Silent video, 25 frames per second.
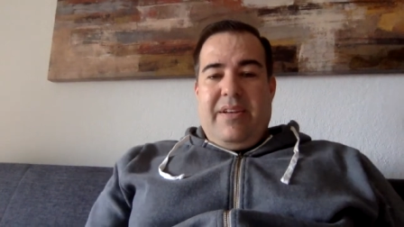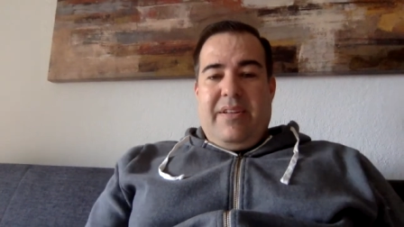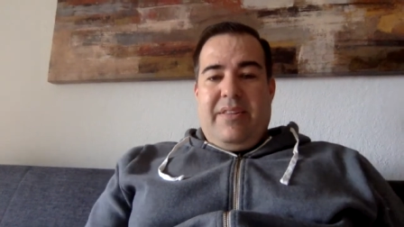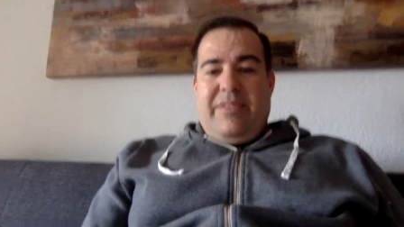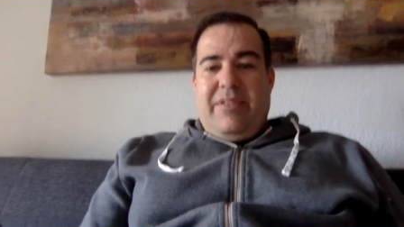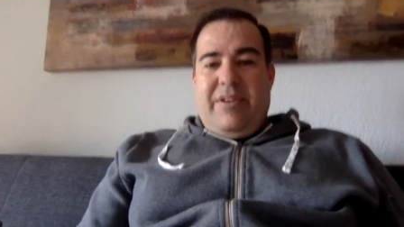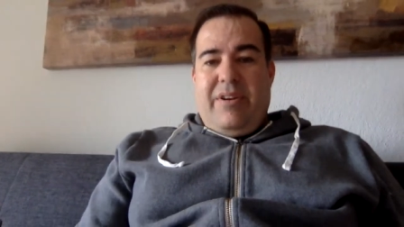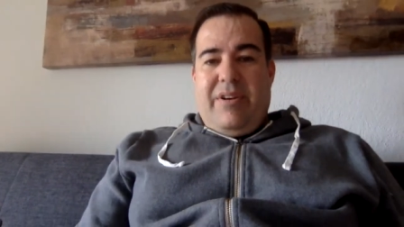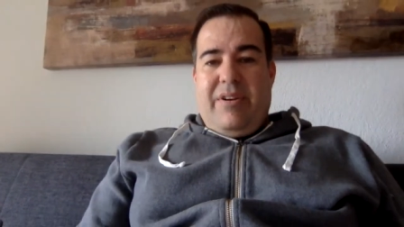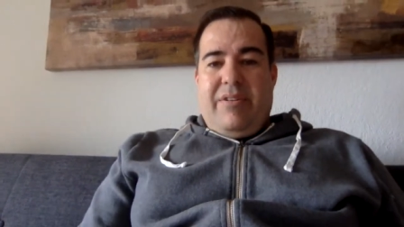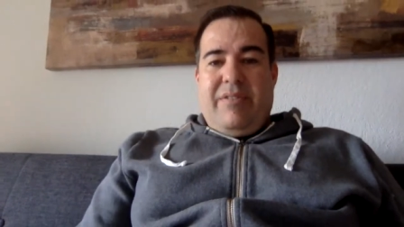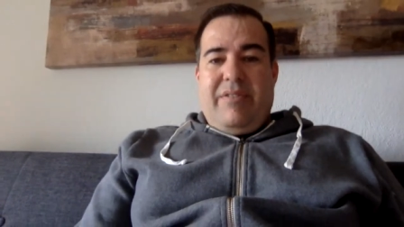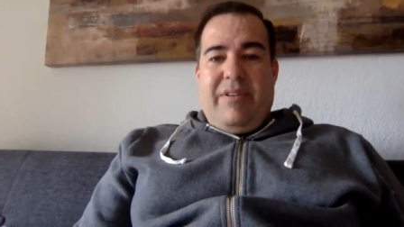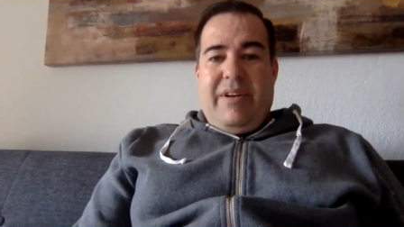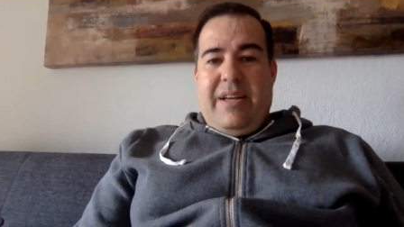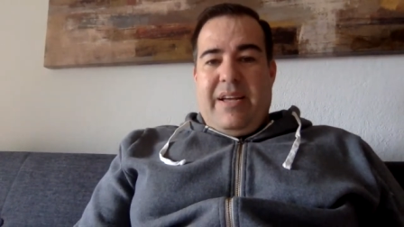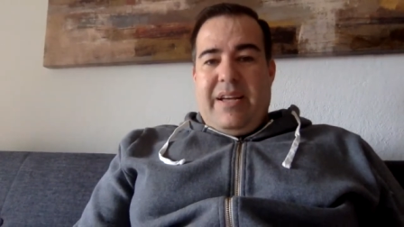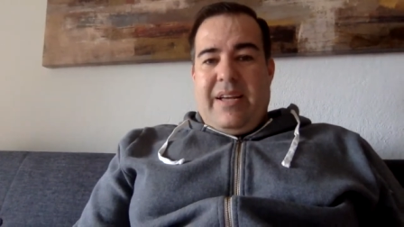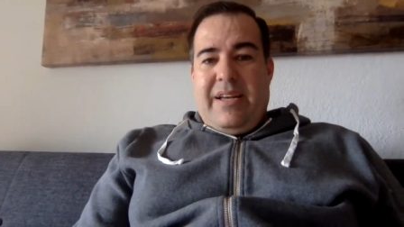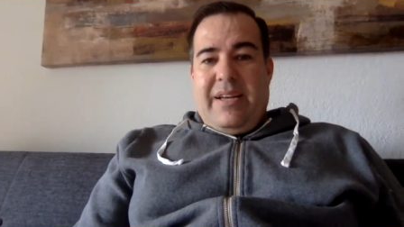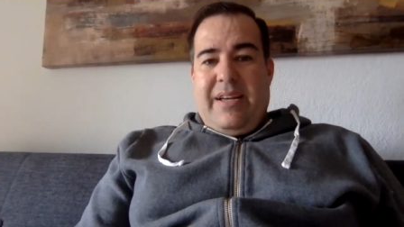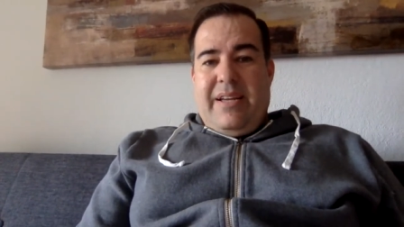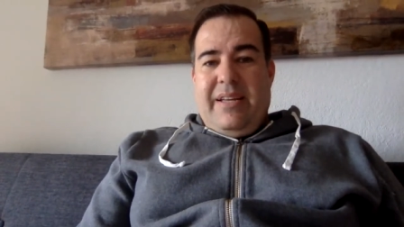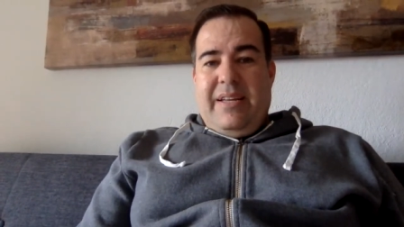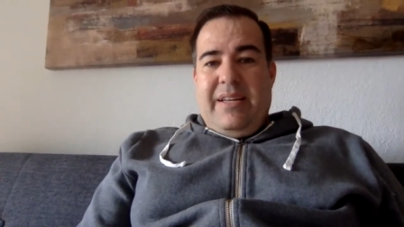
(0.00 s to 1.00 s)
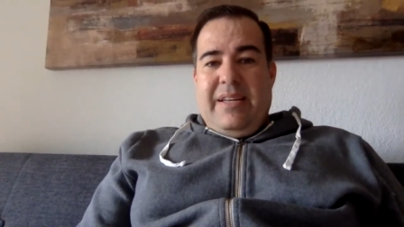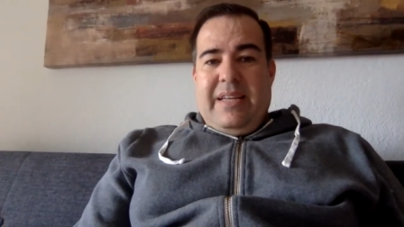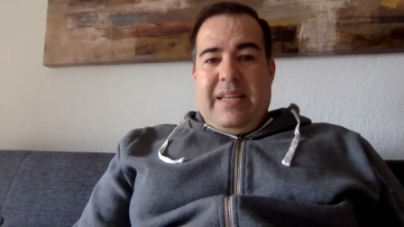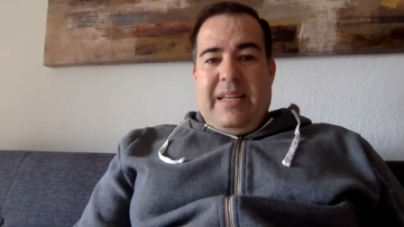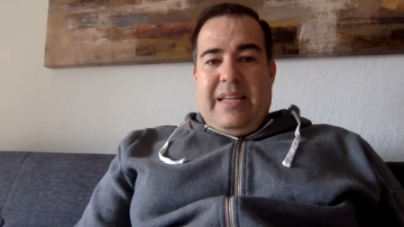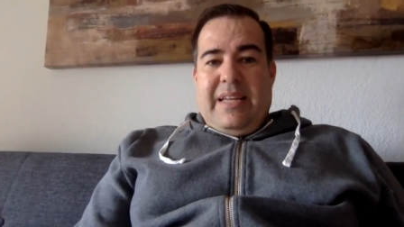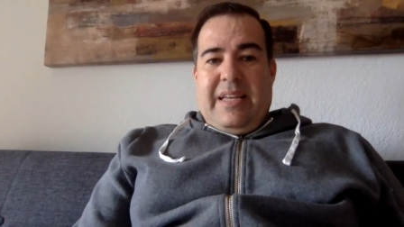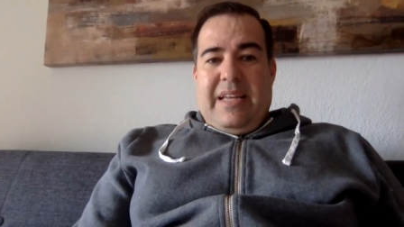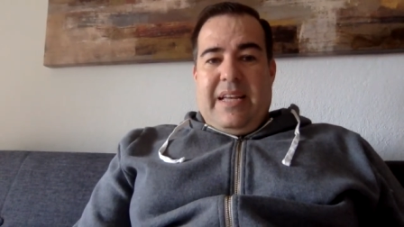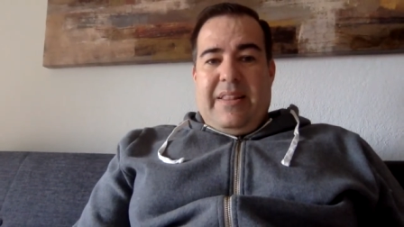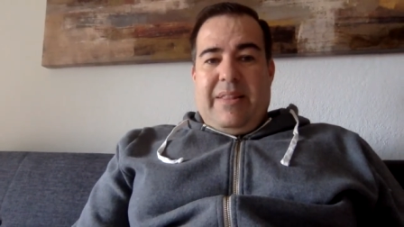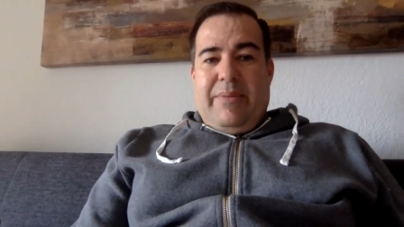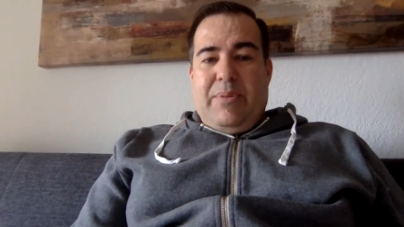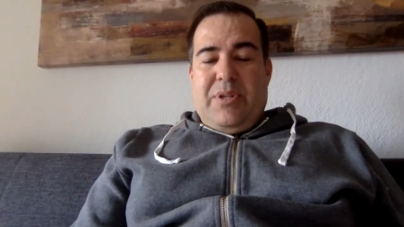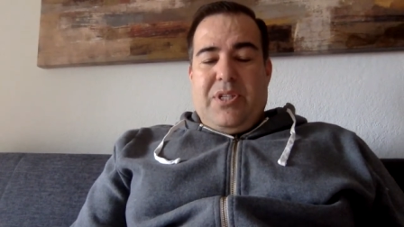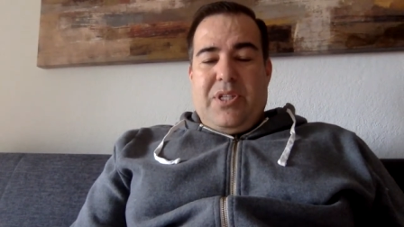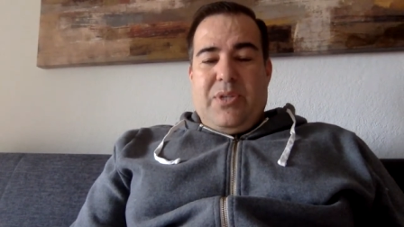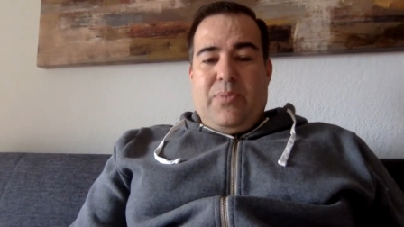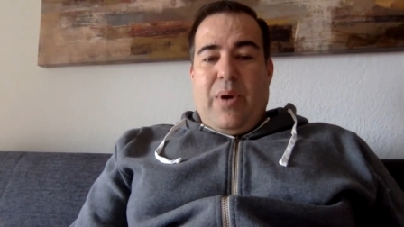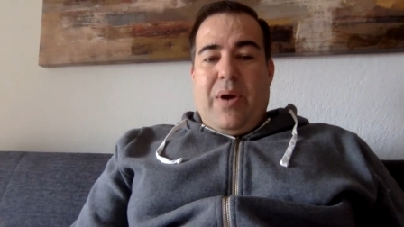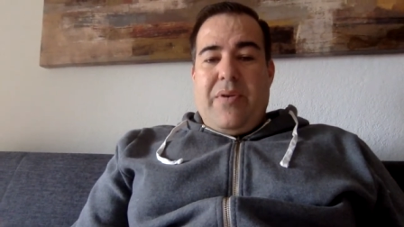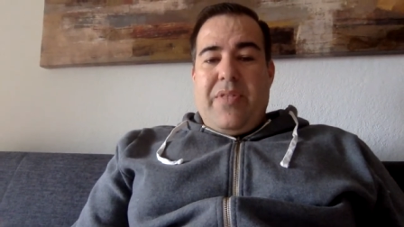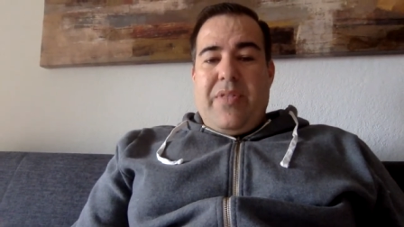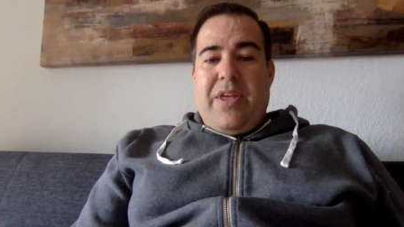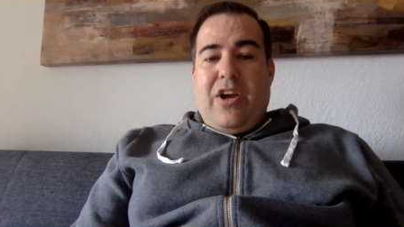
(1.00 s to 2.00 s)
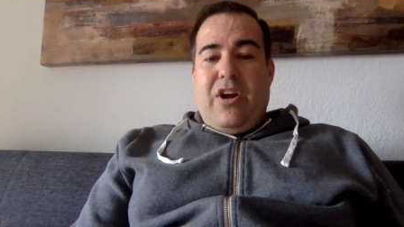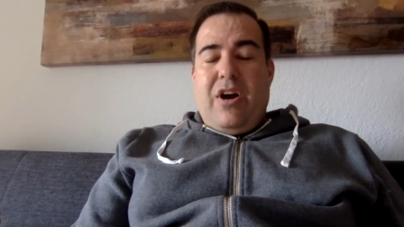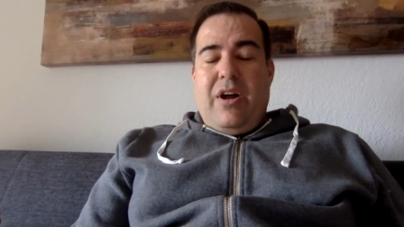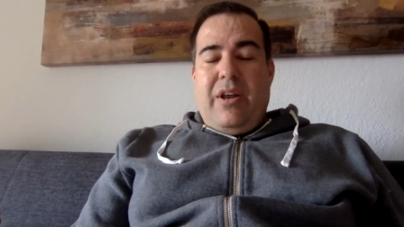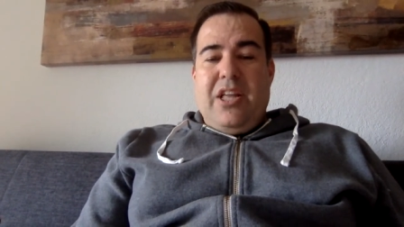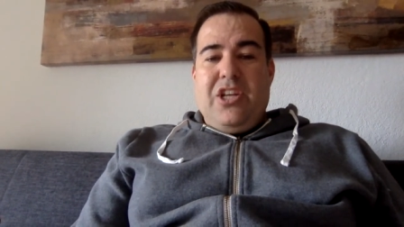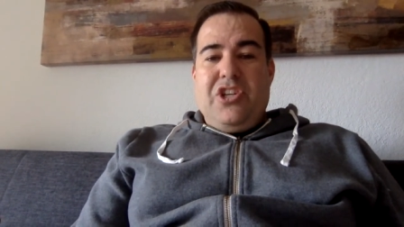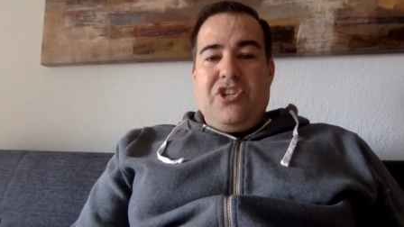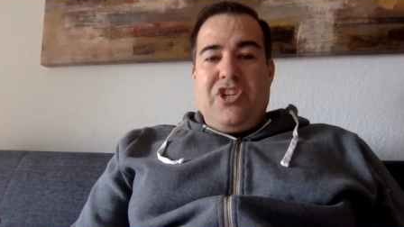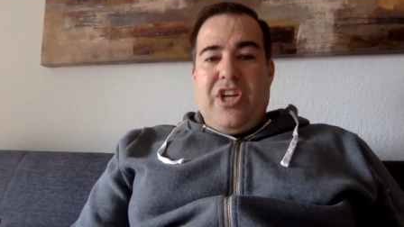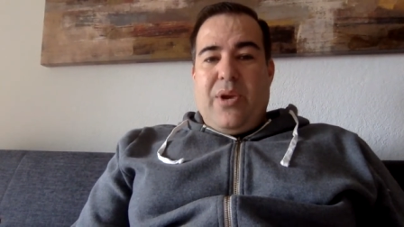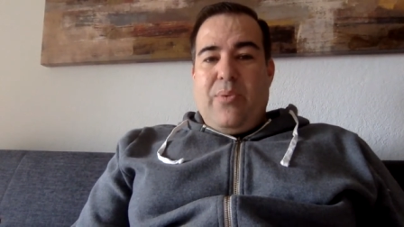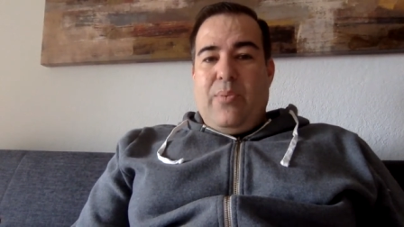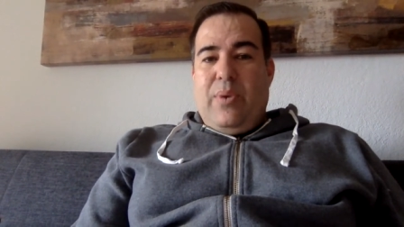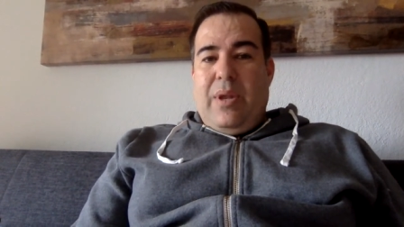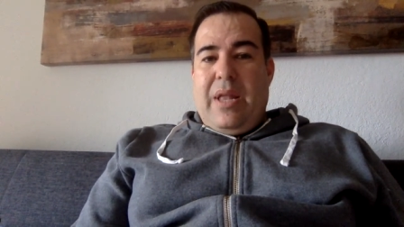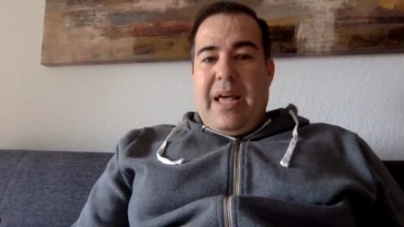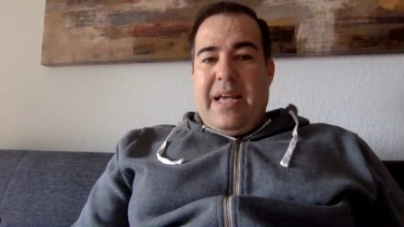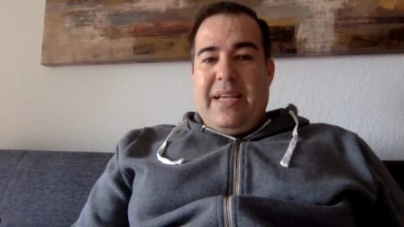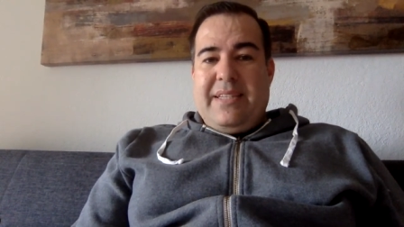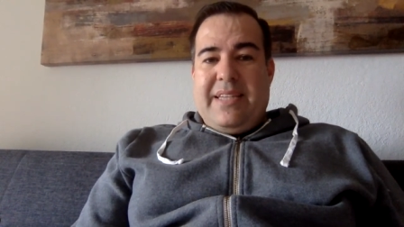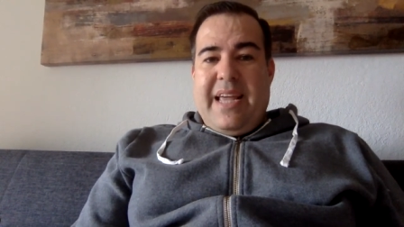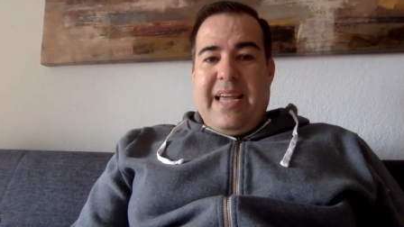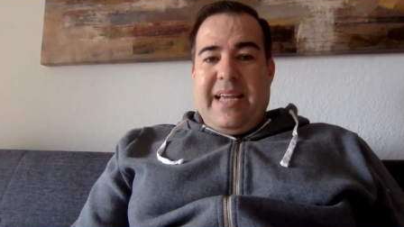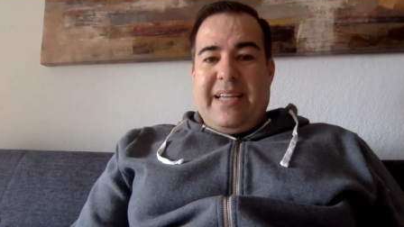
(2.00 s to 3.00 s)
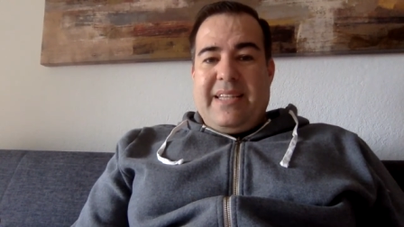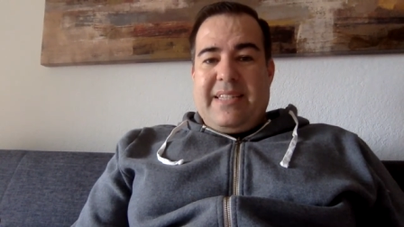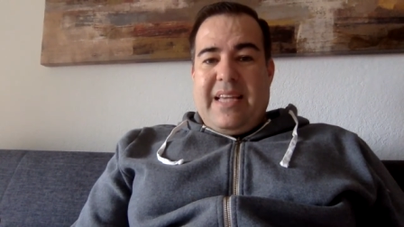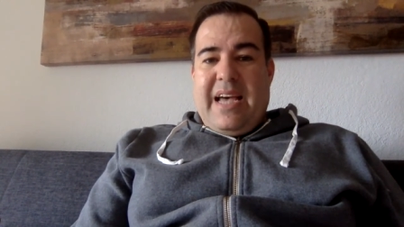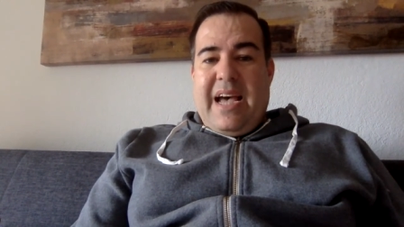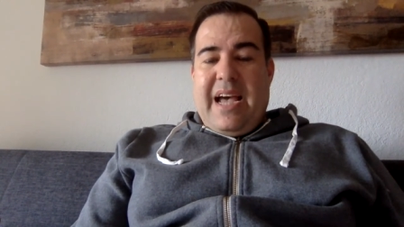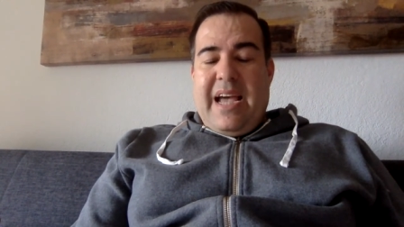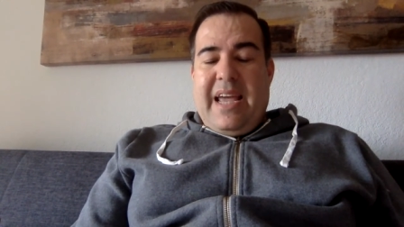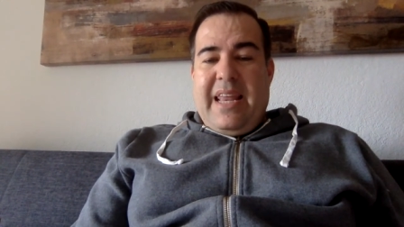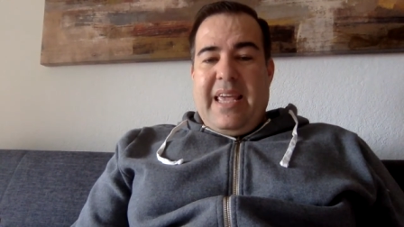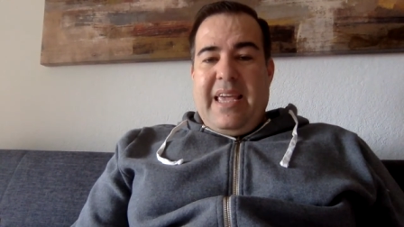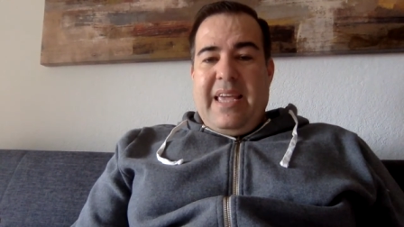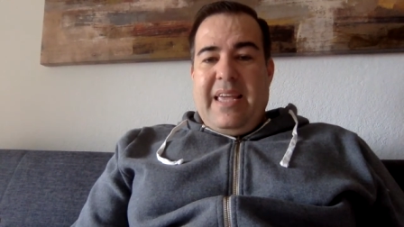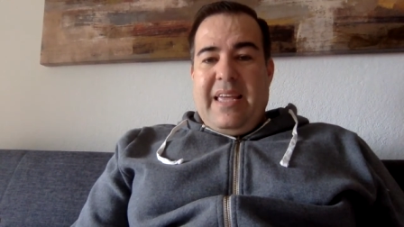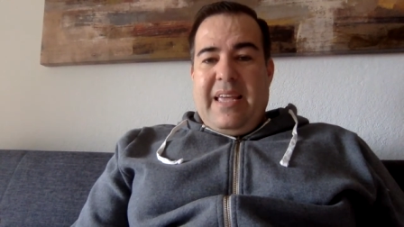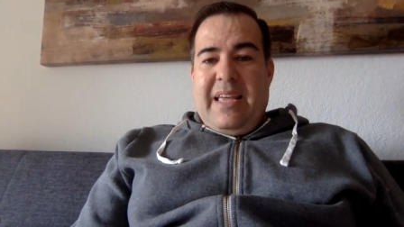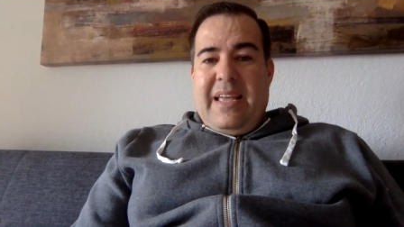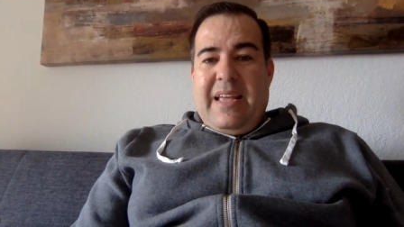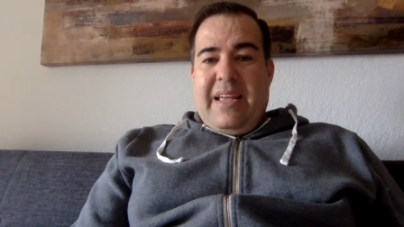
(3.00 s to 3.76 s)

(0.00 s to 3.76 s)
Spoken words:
Which is why they call it generalized anxiety.